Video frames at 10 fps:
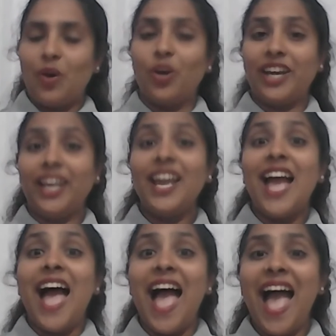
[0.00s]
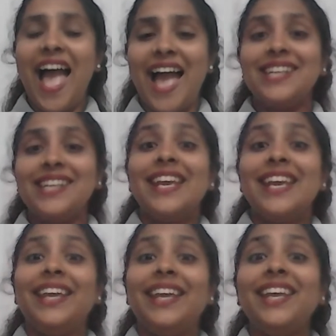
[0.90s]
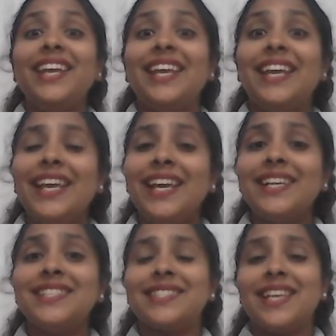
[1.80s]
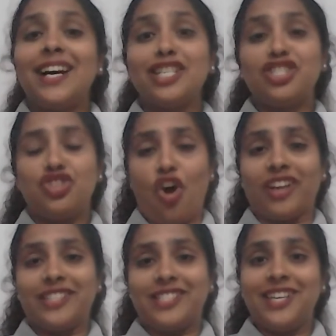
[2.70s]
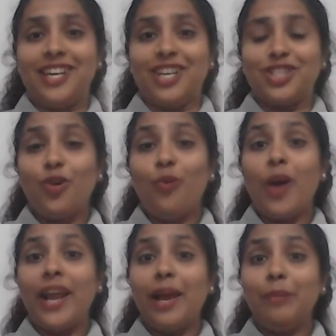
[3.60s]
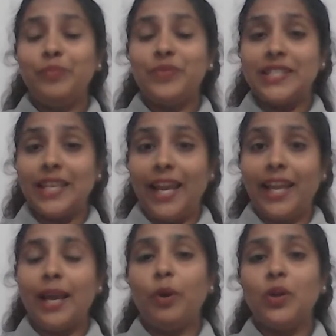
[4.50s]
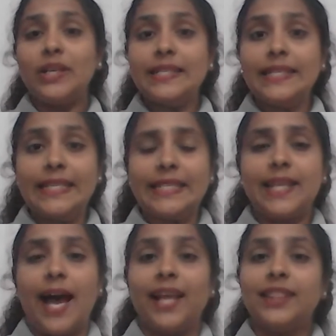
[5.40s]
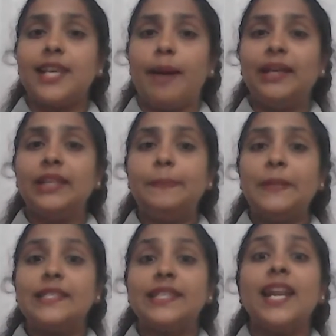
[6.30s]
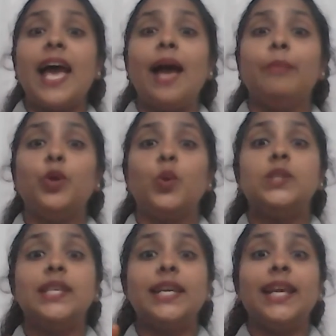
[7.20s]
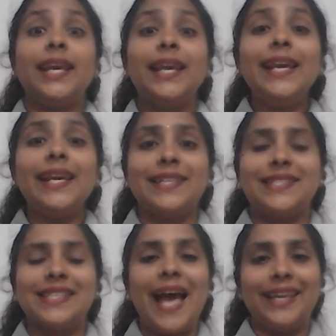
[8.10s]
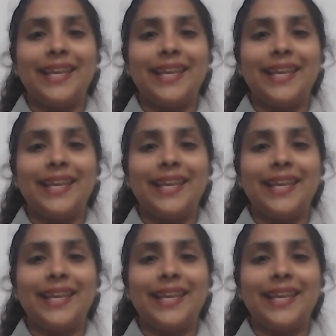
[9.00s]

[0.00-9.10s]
Okay, and he is a doctor. So when I'm saying about some other person, I'm using is,